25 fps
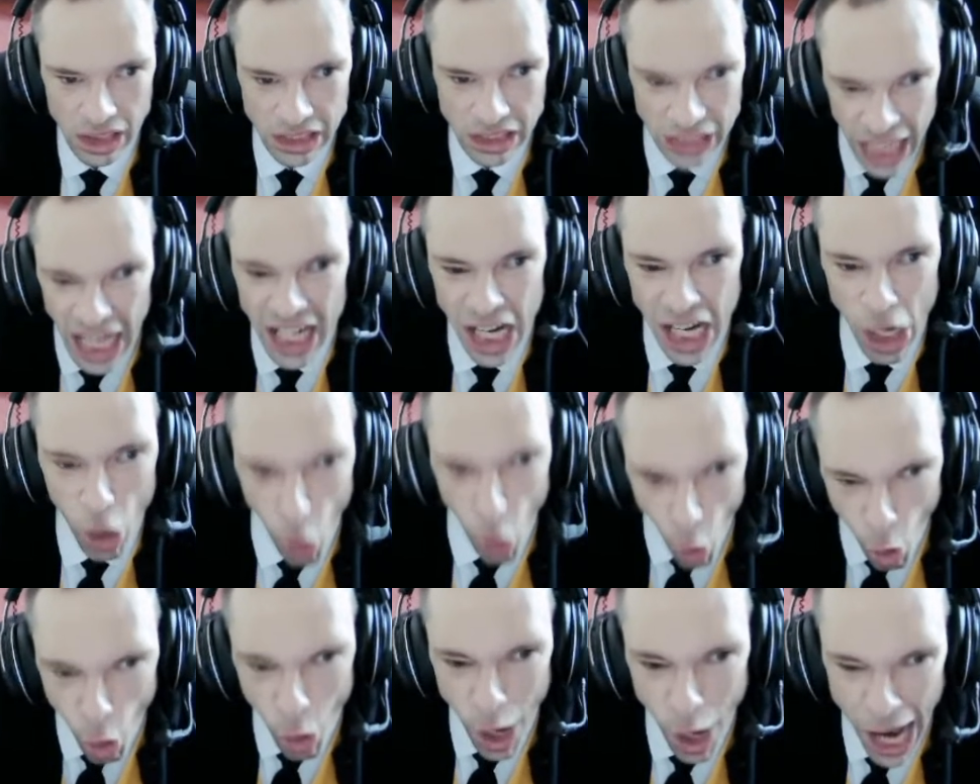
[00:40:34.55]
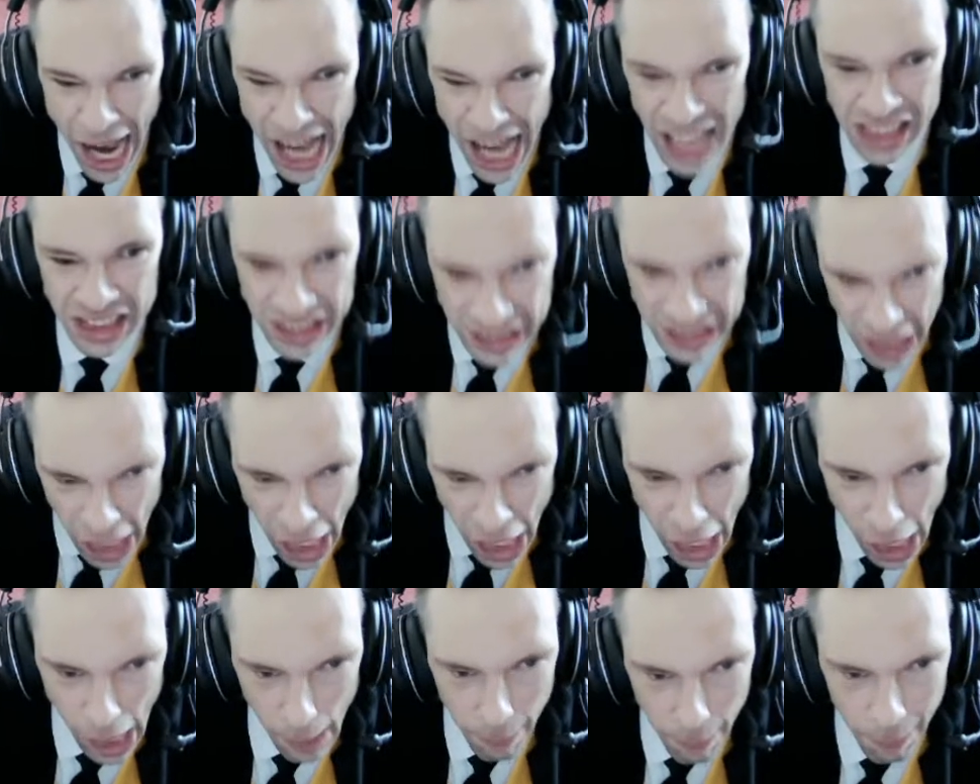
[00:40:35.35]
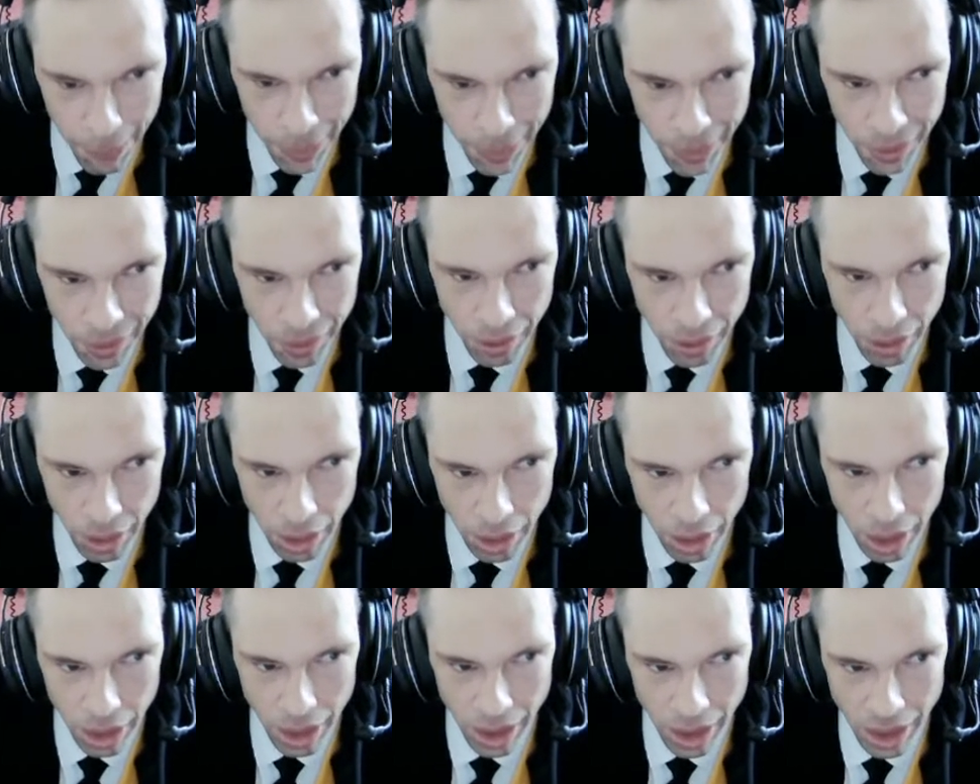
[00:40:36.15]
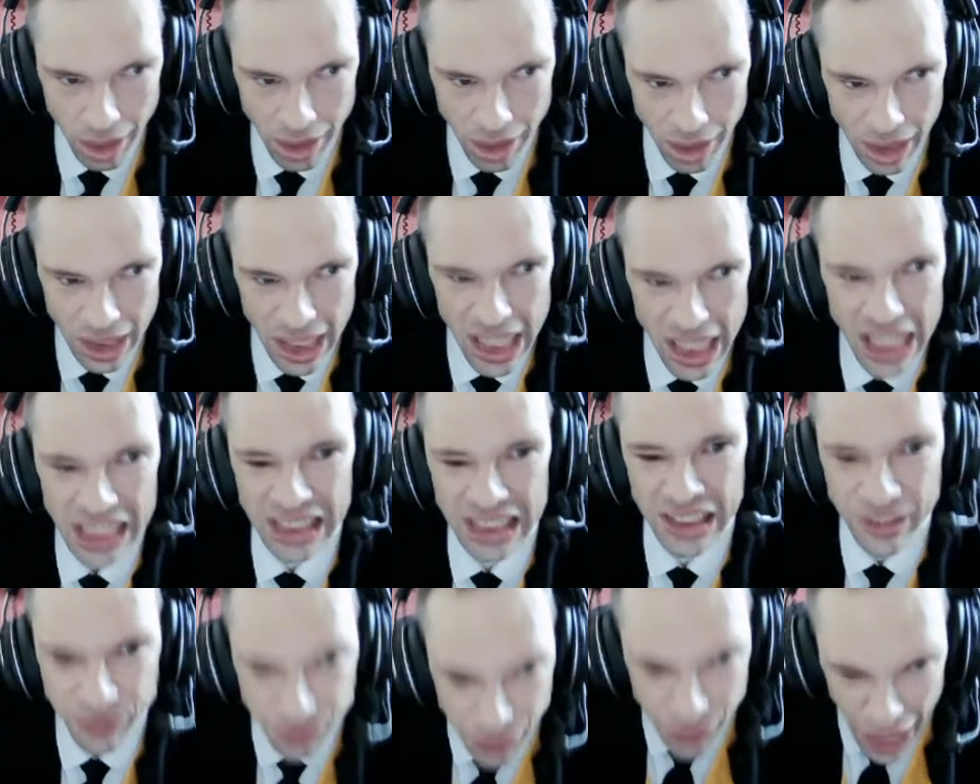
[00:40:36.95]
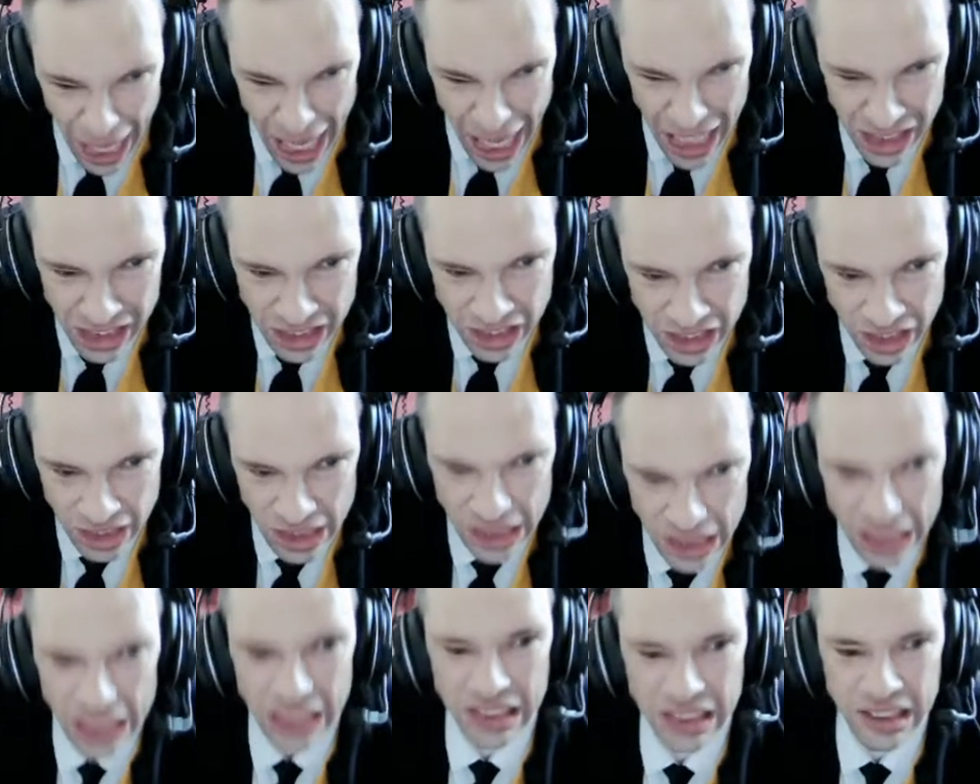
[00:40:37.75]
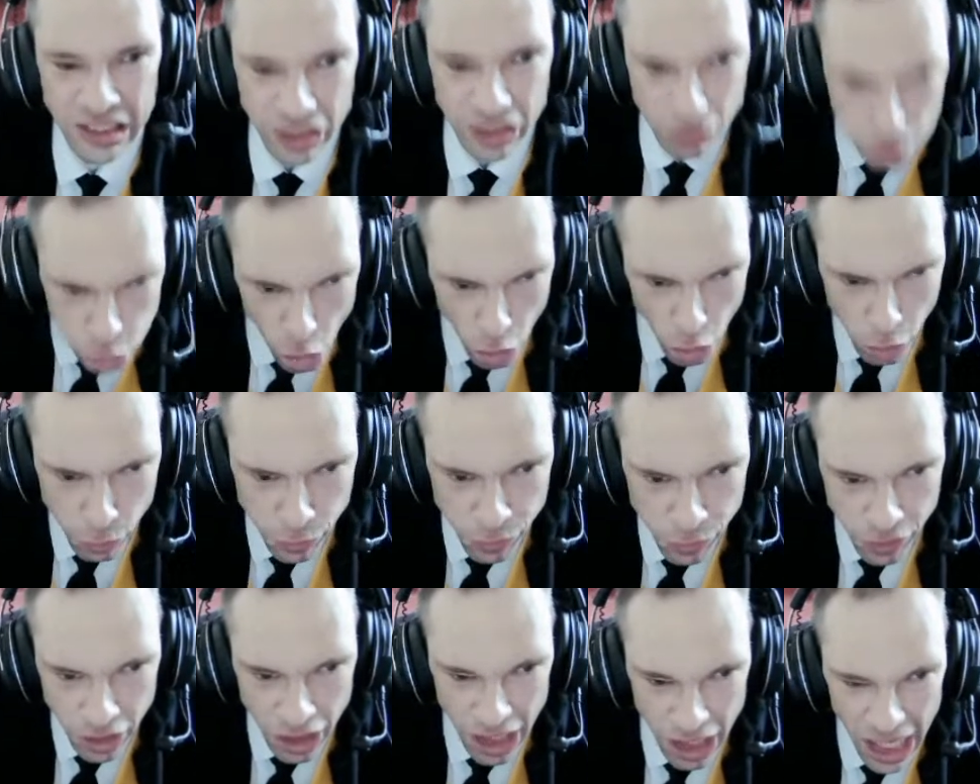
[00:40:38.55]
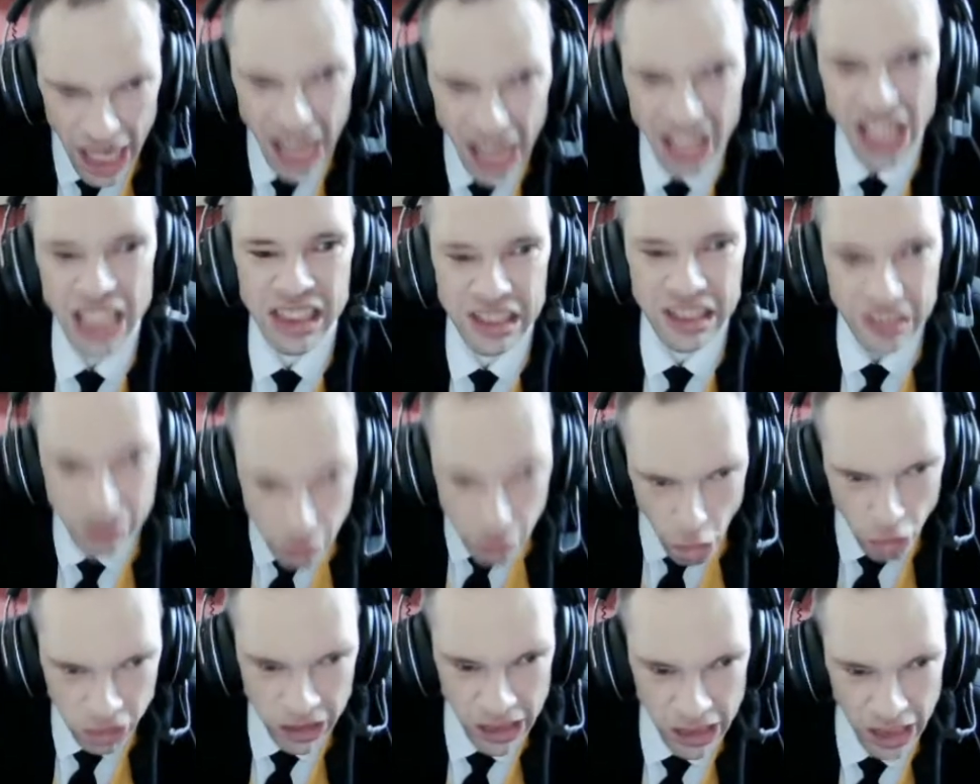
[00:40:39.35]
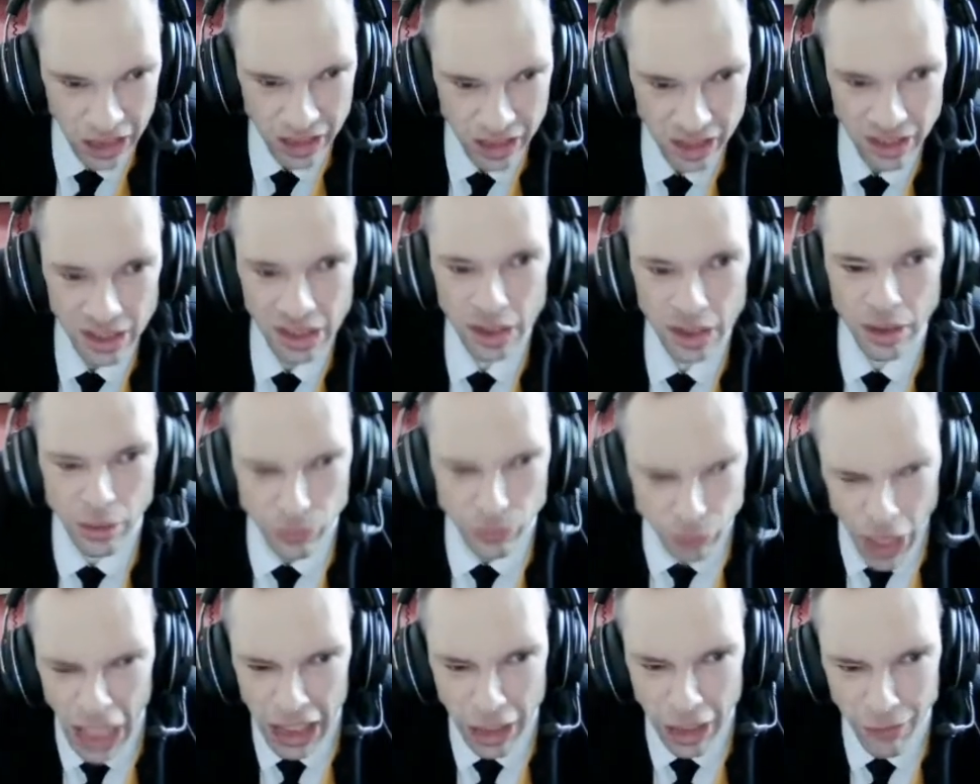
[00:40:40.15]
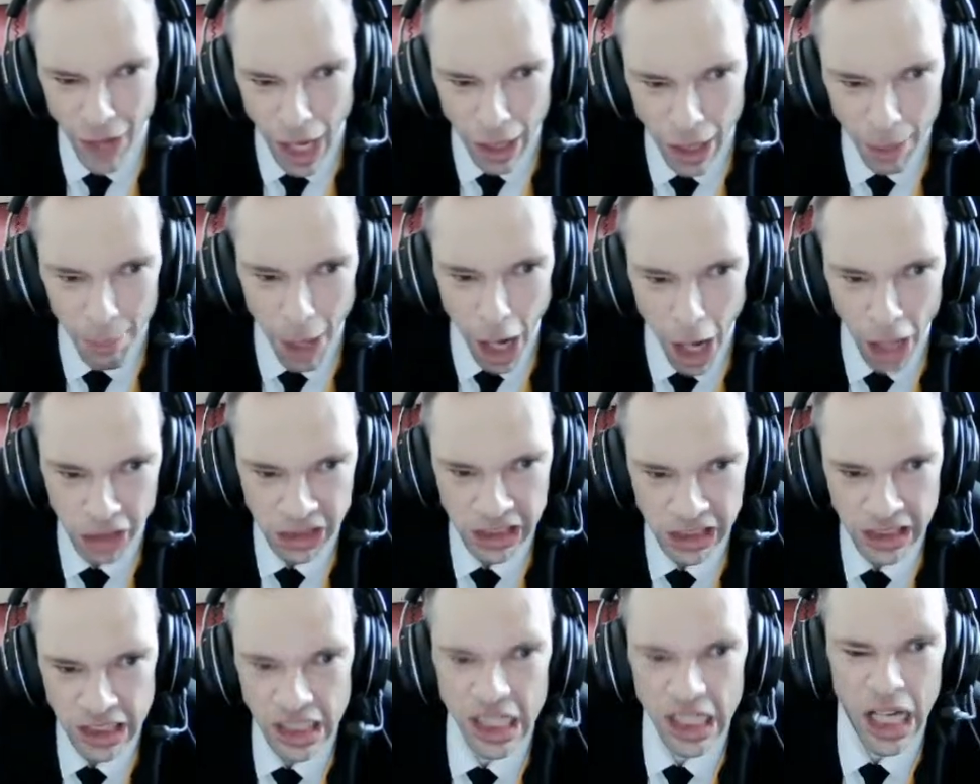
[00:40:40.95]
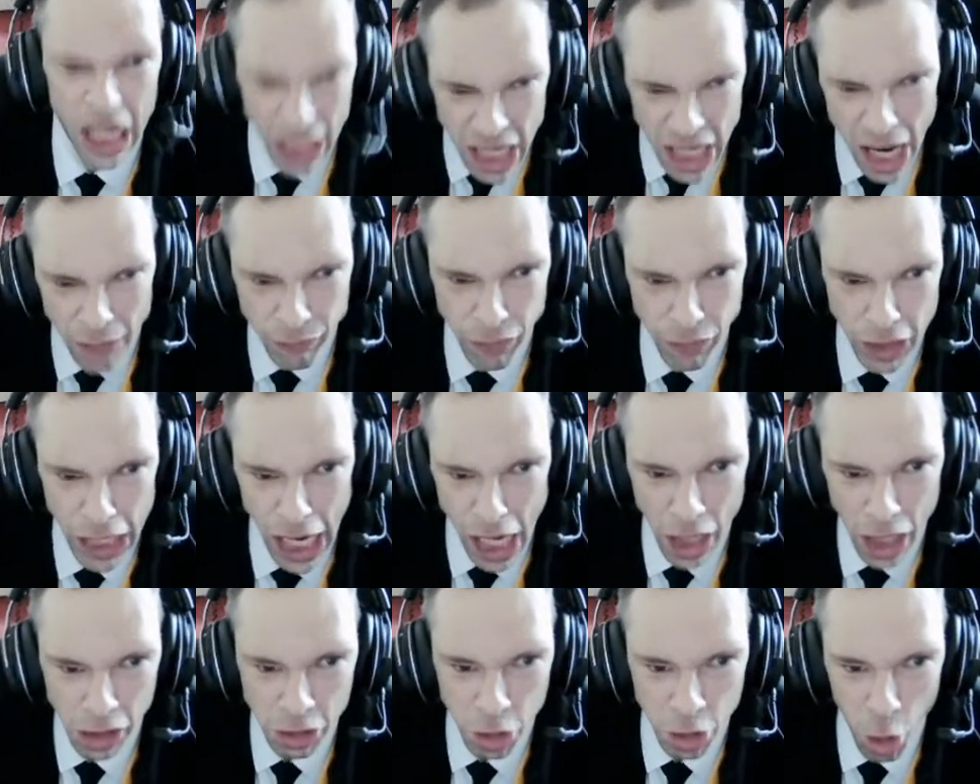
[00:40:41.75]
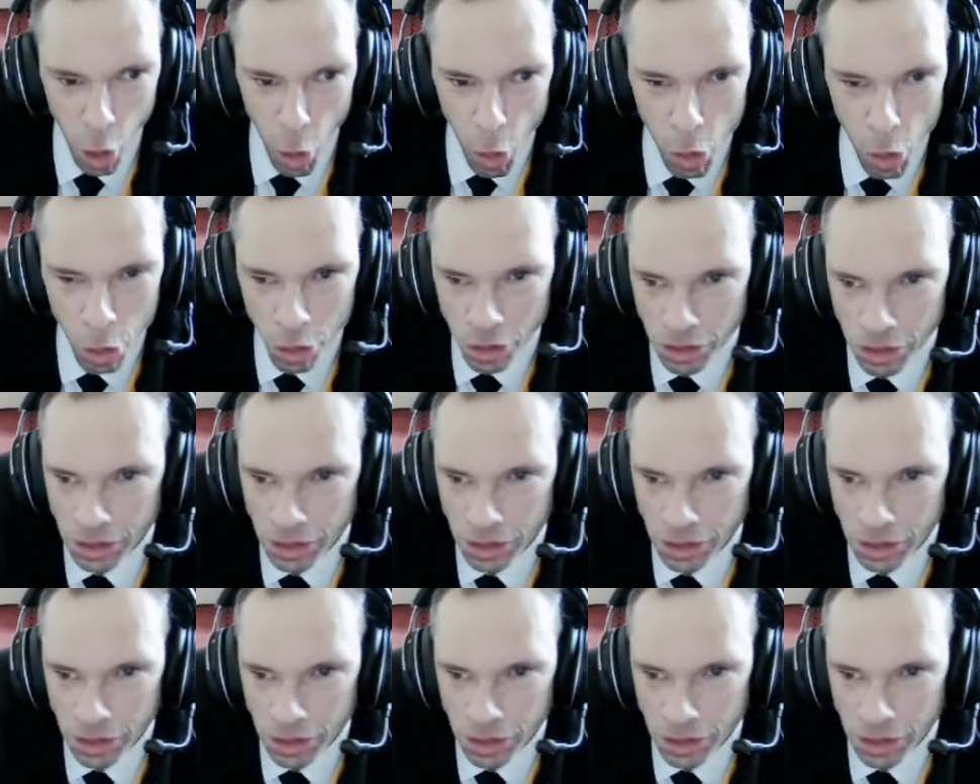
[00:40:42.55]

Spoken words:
Then it all adds up. It's fact, it's truth, and it's logic. Thank you very much. In every angle.